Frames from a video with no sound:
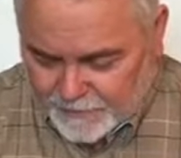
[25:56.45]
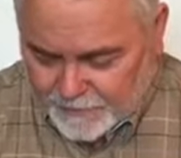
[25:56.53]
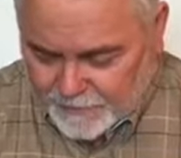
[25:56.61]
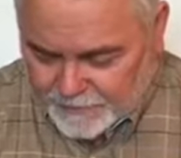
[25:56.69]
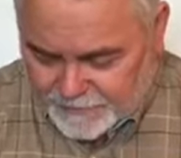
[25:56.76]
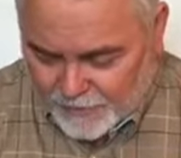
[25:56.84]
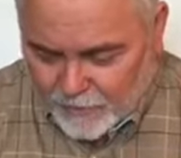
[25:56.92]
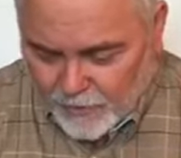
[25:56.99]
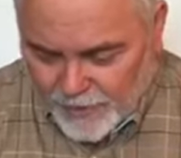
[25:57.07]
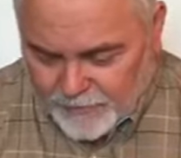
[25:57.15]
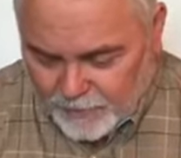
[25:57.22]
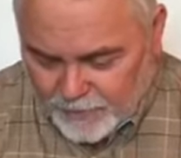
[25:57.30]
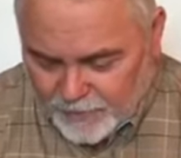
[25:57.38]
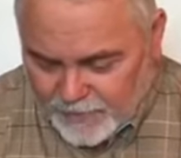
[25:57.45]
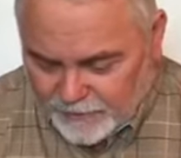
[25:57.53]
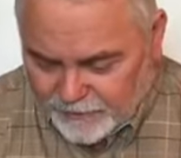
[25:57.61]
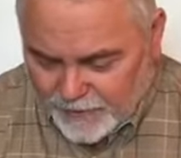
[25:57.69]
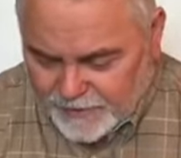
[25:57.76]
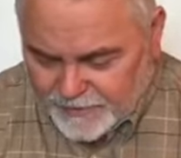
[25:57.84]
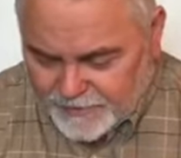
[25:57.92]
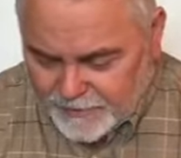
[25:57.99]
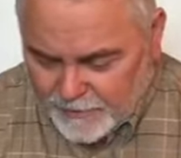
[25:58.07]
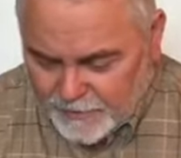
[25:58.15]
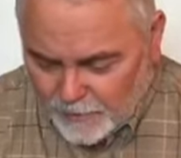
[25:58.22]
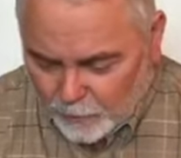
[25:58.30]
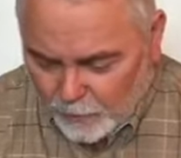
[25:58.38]
So, as we look at this,
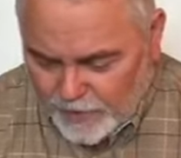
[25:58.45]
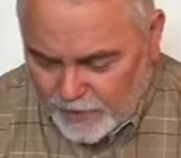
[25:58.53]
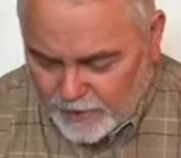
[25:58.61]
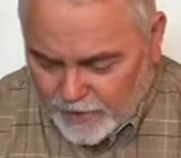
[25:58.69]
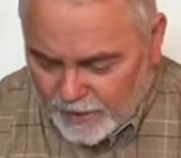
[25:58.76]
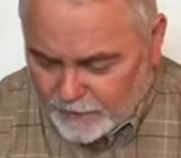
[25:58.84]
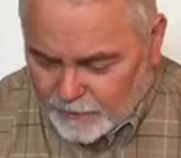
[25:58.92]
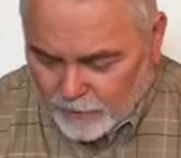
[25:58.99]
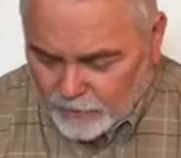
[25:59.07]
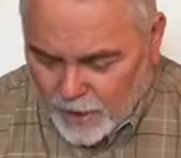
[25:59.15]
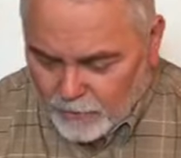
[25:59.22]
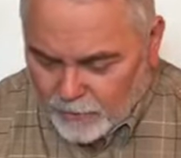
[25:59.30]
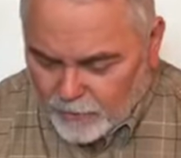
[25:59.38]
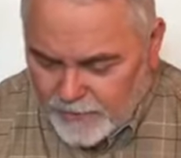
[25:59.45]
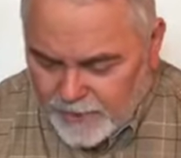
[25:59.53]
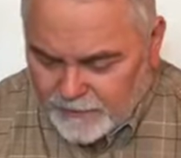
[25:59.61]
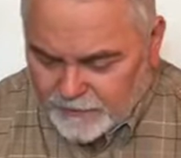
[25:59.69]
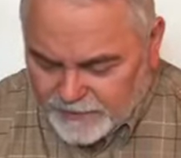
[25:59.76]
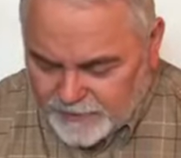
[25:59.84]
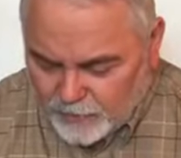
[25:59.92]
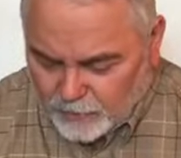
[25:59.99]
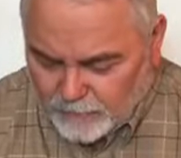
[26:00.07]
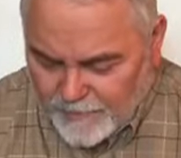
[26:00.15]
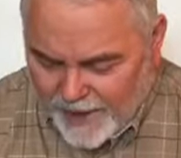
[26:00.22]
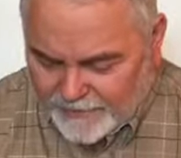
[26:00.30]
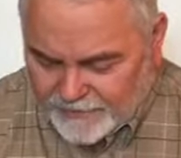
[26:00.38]
we uh, no longer need the
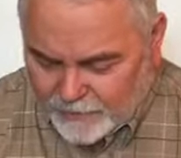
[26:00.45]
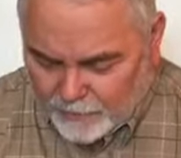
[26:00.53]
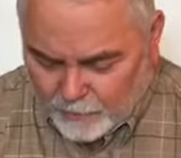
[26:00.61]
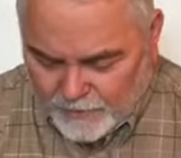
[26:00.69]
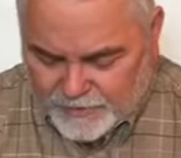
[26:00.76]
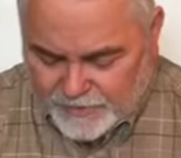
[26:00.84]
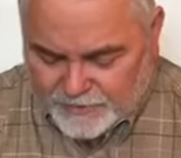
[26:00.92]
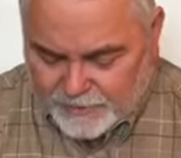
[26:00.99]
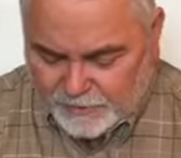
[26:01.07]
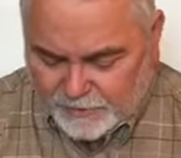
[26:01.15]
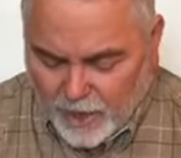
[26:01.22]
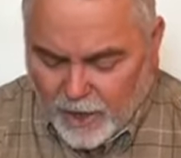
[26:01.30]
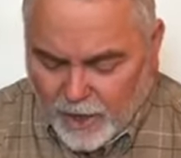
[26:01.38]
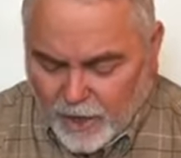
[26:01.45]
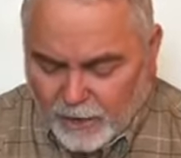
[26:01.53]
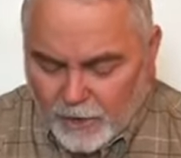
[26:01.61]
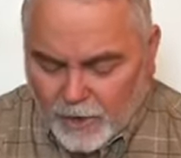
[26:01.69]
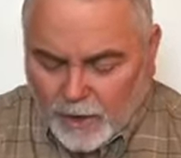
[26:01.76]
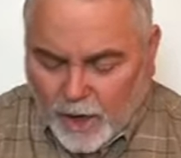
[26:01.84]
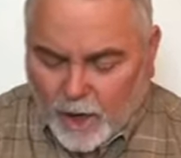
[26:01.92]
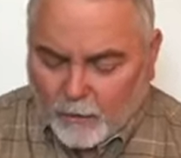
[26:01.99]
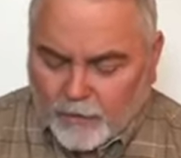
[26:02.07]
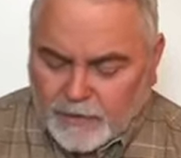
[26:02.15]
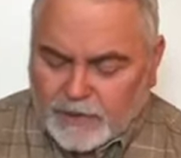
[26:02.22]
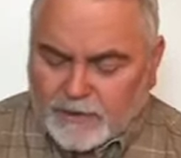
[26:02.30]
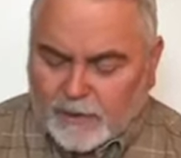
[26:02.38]
schoolmaster, which is the law. All we
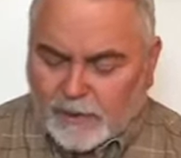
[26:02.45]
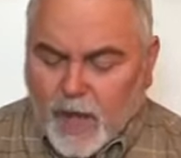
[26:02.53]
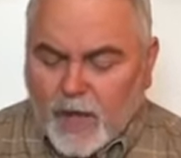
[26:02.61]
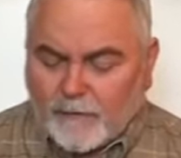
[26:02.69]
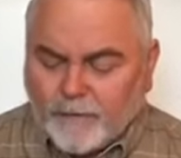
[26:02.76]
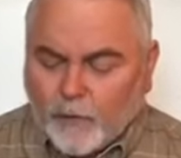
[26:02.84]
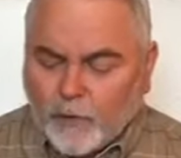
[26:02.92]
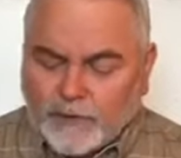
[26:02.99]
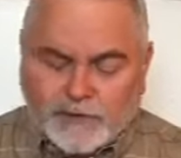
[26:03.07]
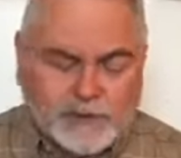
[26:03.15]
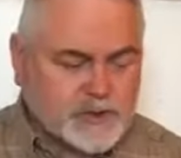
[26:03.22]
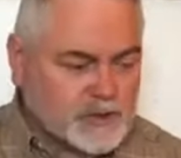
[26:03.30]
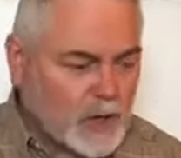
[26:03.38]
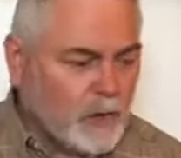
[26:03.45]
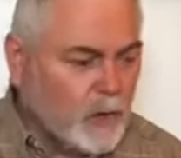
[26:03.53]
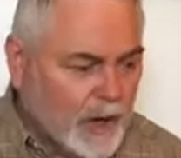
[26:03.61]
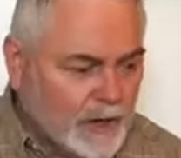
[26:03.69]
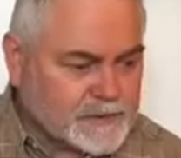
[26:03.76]
need the law for is to show us